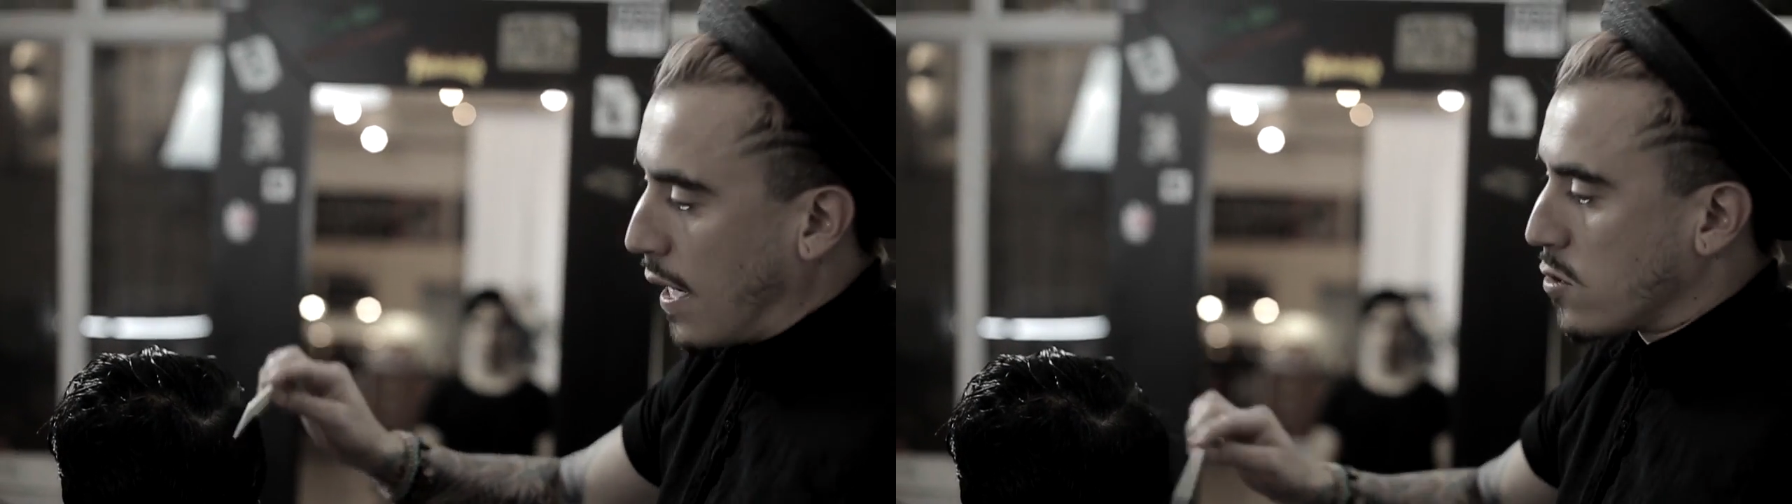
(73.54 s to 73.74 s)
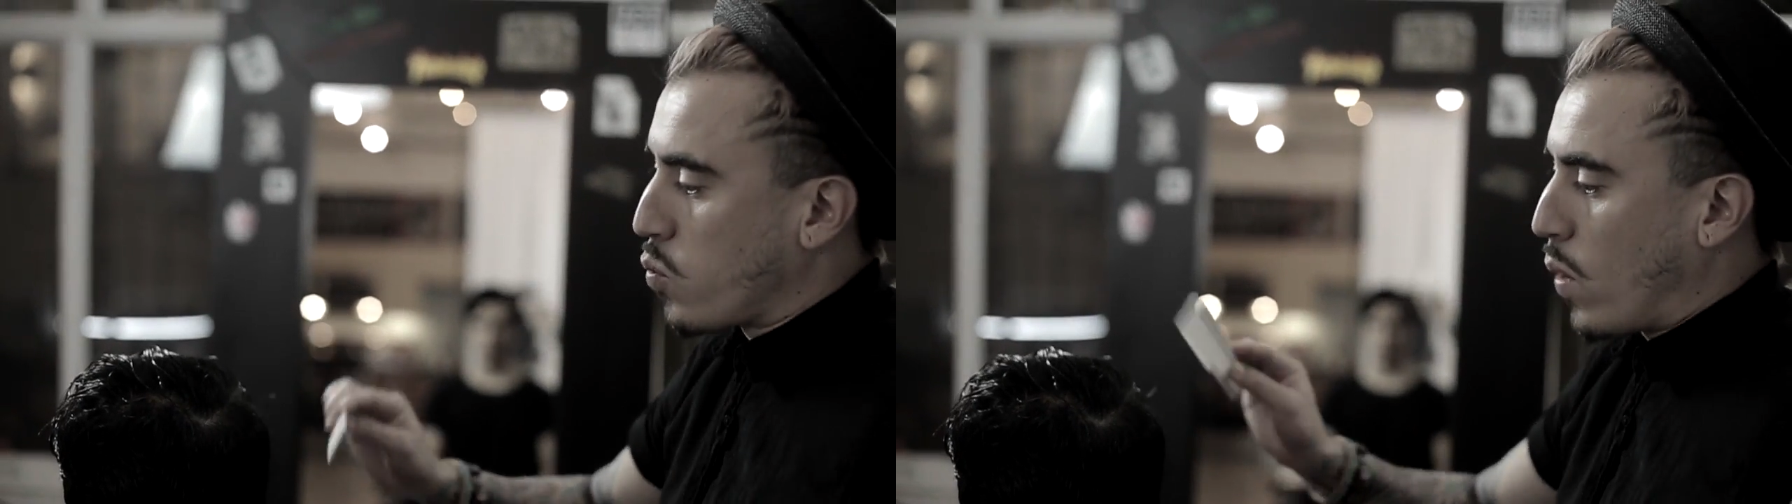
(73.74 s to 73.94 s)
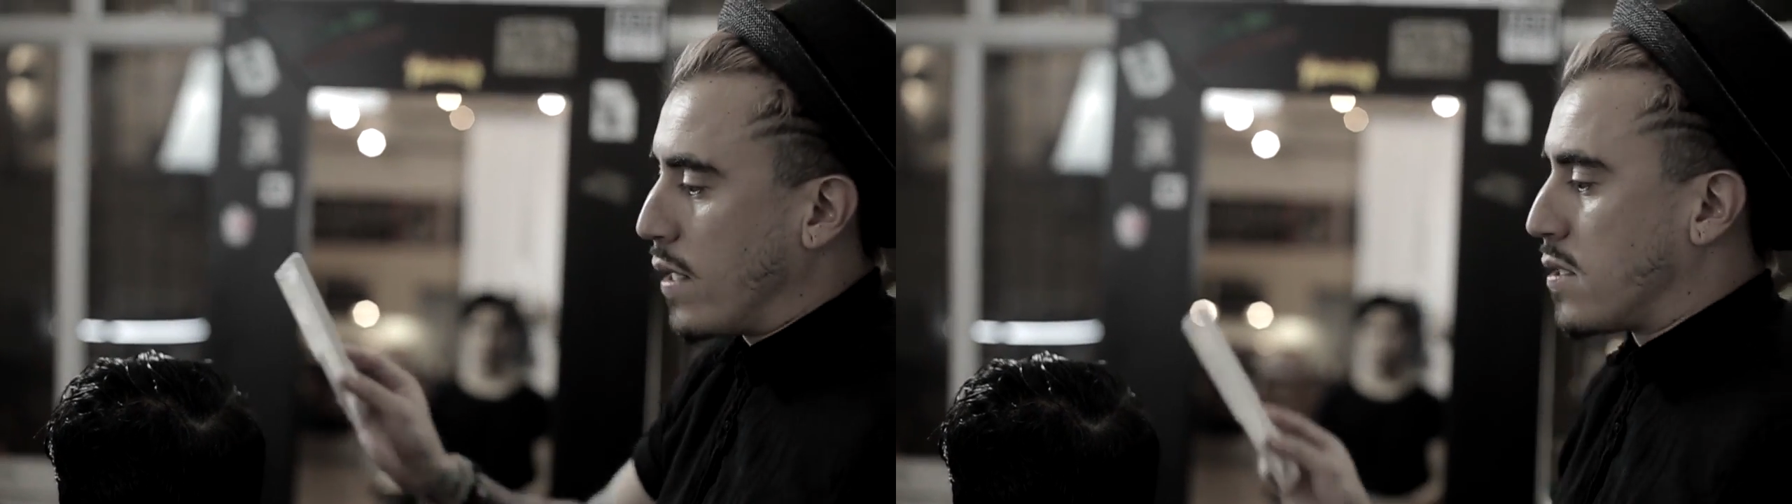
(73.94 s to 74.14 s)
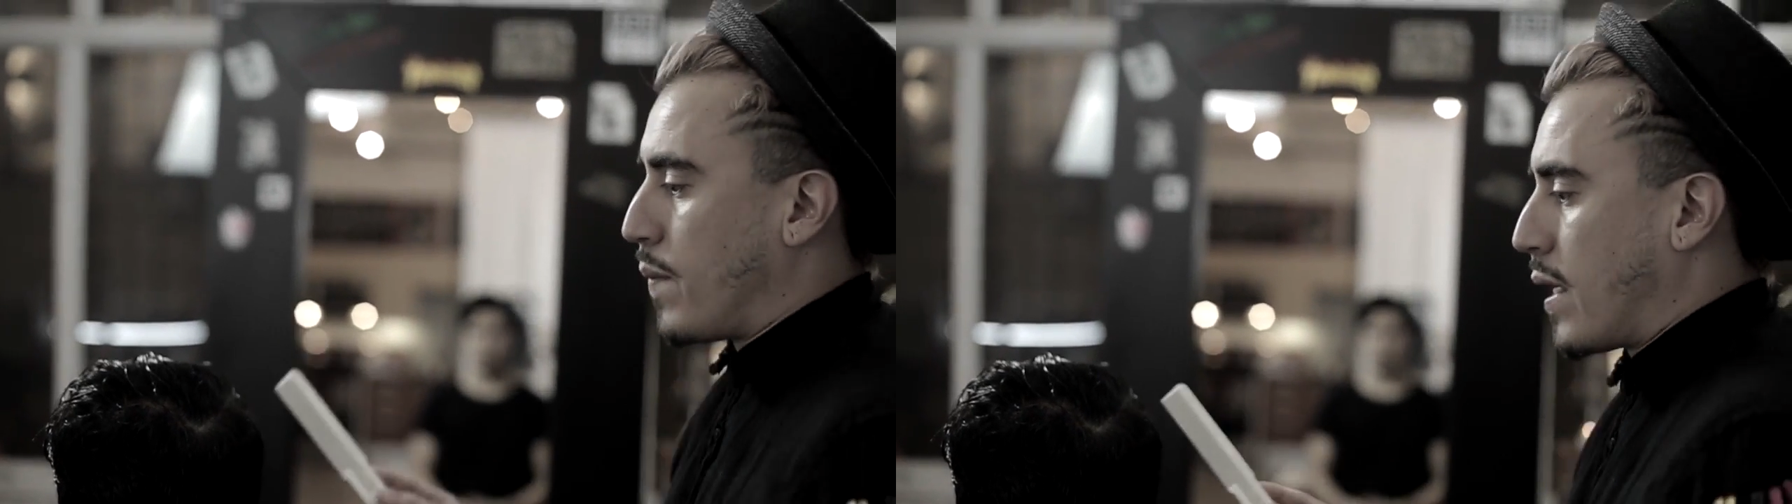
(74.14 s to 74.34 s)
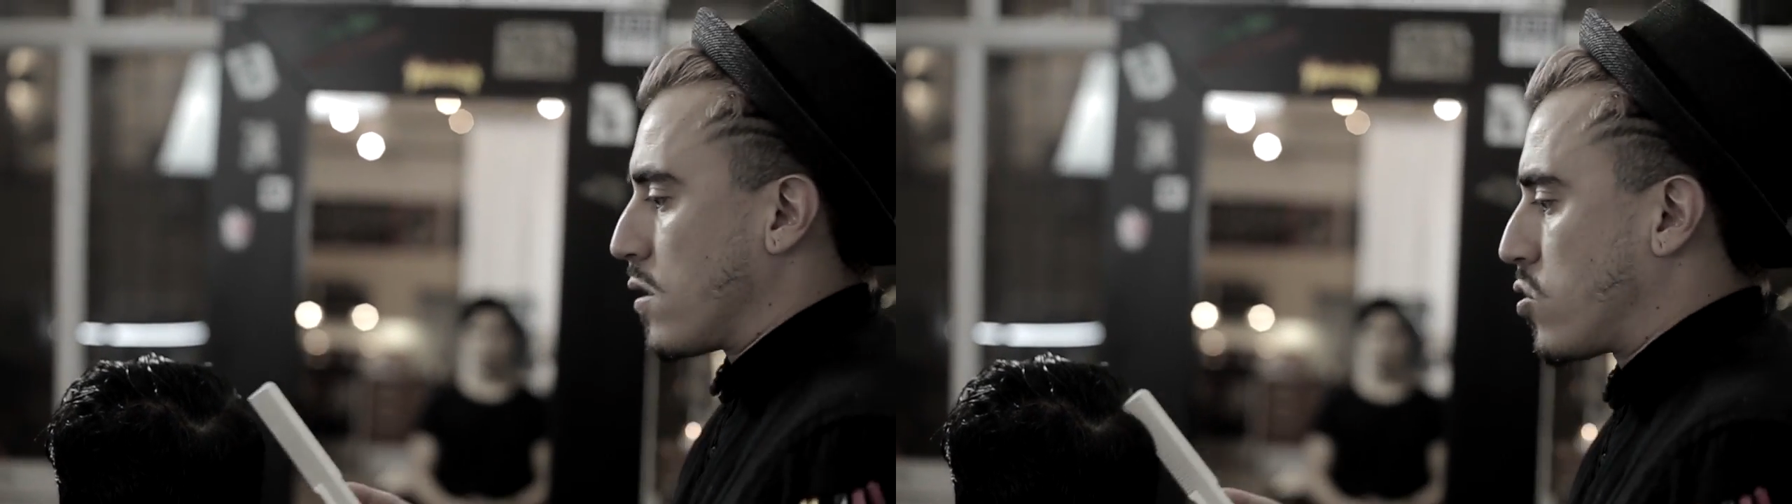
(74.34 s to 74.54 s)
nice way to
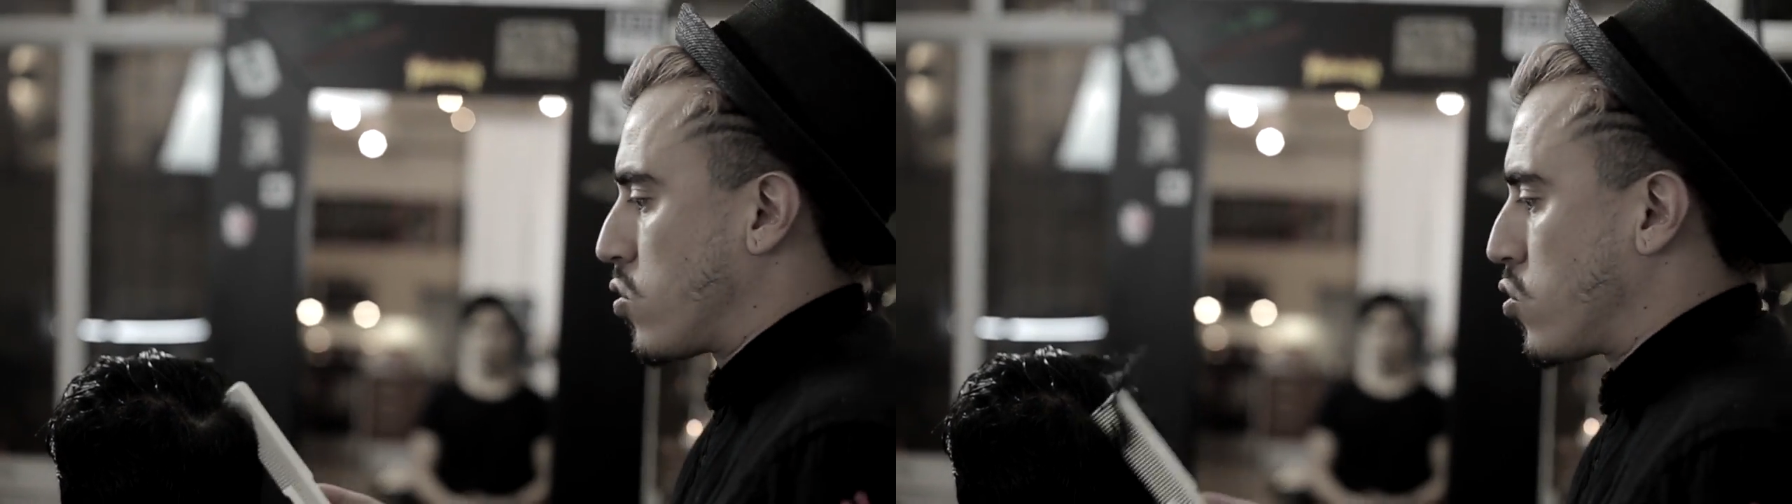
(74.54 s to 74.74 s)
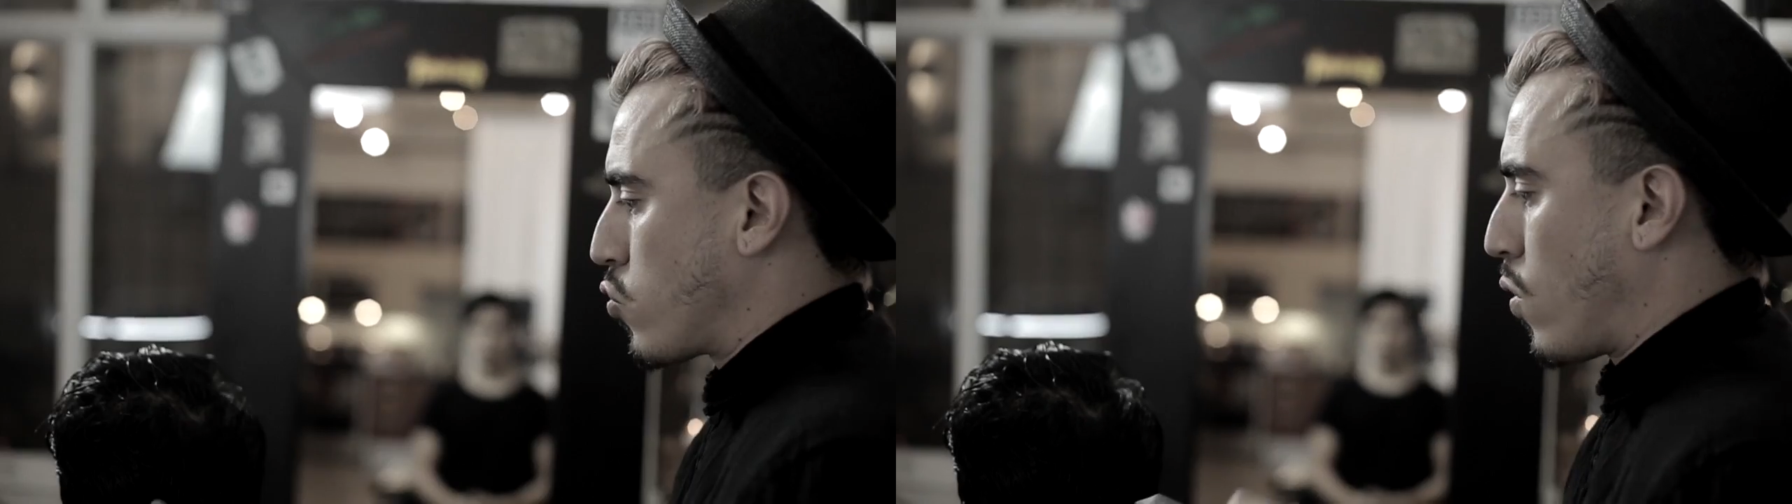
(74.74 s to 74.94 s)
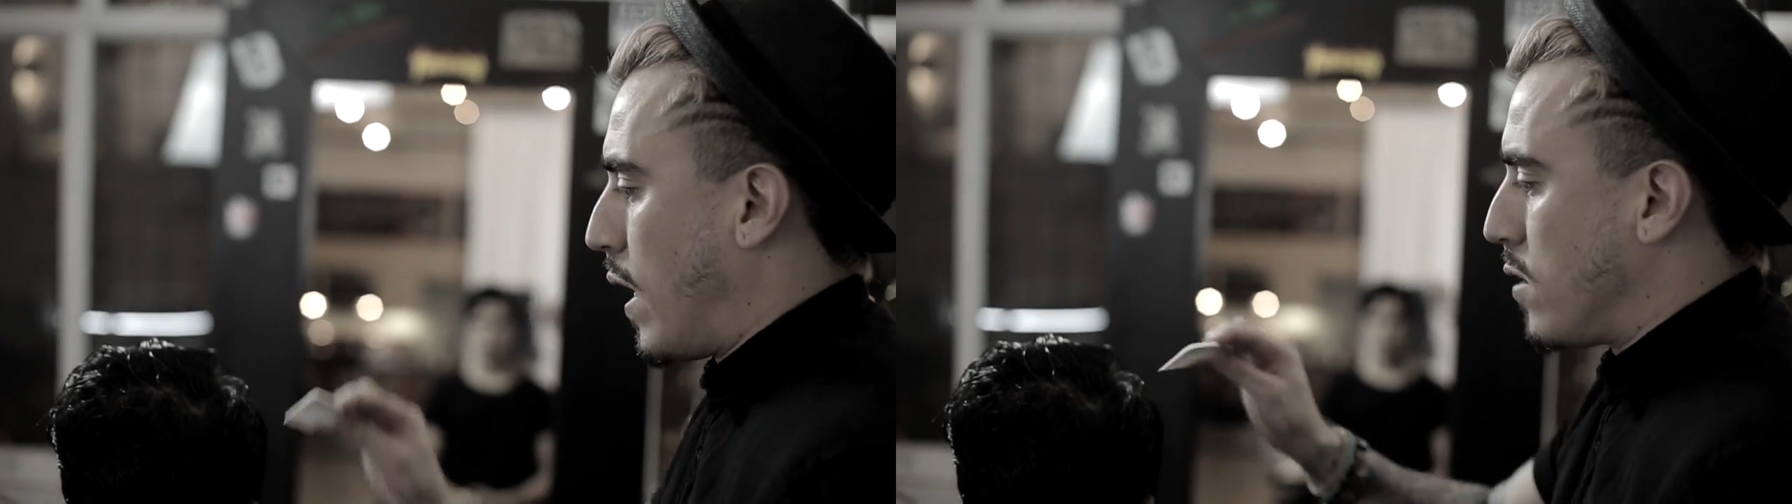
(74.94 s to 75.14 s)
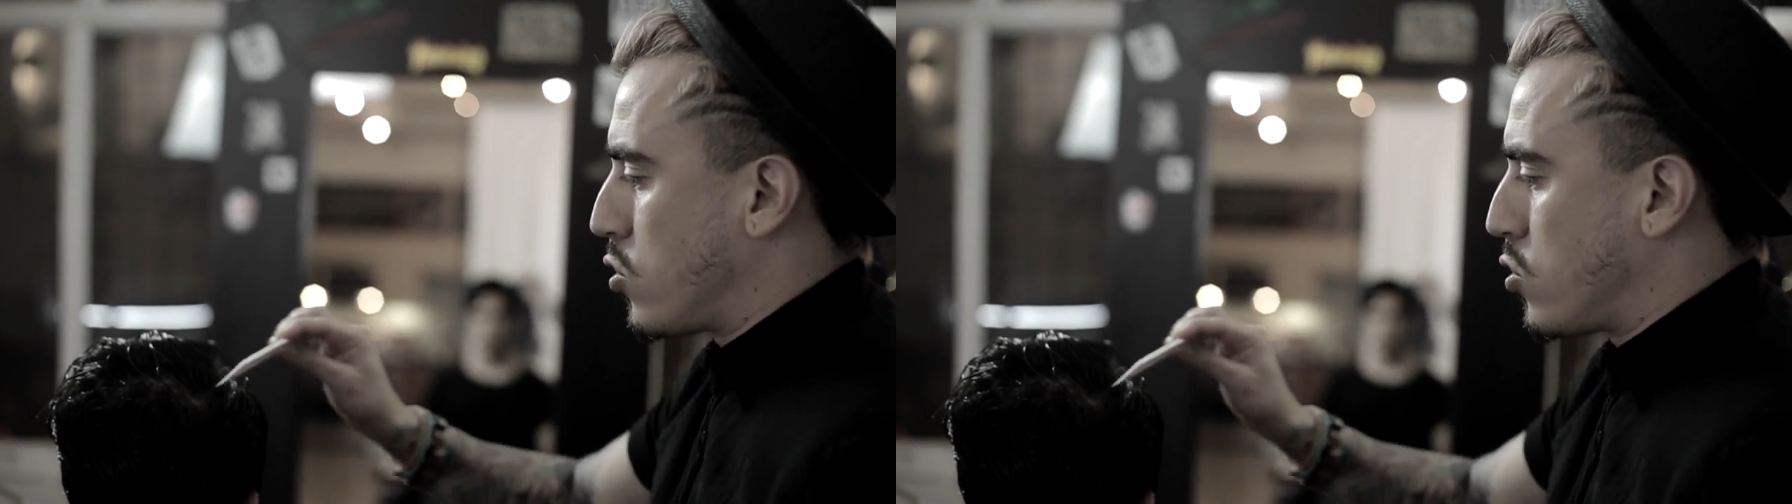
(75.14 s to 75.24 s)
make a straight,